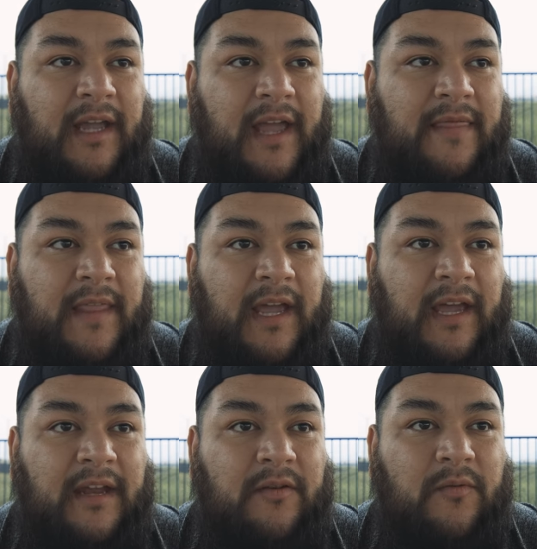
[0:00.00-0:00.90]
And
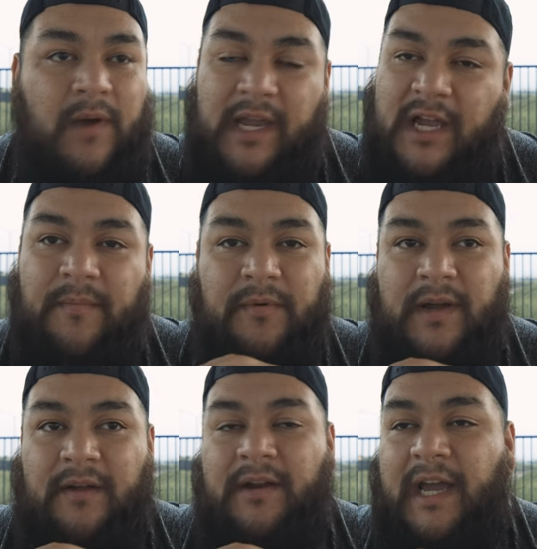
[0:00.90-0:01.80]
then wake up
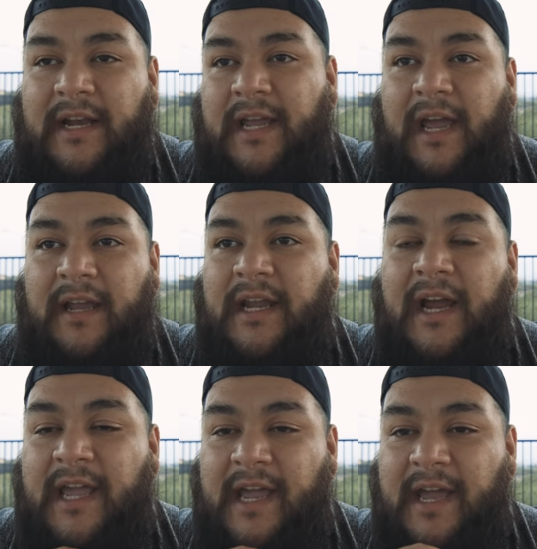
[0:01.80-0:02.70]
around 9
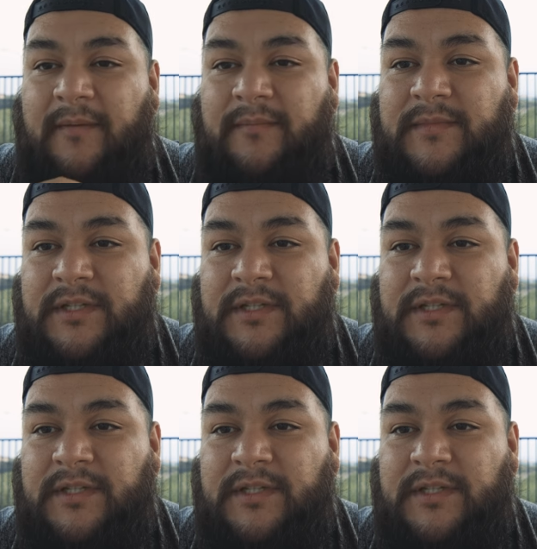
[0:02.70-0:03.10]
a.m.